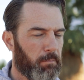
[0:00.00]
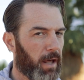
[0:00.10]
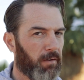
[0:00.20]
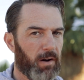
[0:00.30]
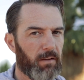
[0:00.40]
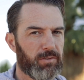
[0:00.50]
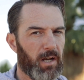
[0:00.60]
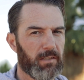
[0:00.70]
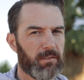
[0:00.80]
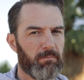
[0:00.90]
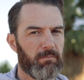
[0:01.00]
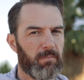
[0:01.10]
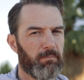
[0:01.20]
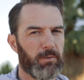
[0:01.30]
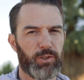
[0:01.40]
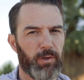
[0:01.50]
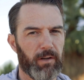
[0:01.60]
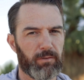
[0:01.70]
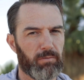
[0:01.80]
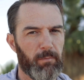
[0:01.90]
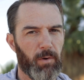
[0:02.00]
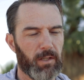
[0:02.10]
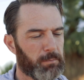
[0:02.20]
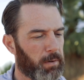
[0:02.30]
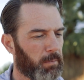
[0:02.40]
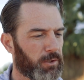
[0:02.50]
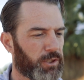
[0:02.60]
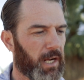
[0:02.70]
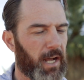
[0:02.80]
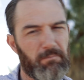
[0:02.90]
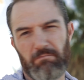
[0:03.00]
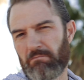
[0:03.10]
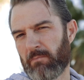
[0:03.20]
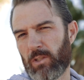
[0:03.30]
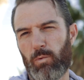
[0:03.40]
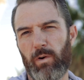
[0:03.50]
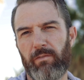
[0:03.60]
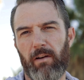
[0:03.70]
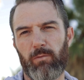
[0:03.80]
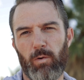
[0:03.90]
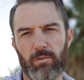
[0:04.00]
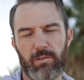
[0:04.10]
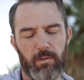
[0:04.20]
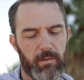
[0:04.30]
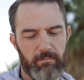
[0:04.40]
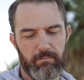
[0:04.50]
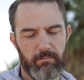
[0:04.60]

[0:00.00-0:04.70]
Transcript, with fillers: Battery life's awesome. I've been shooting it for three months, probably shot 25 rolls through it.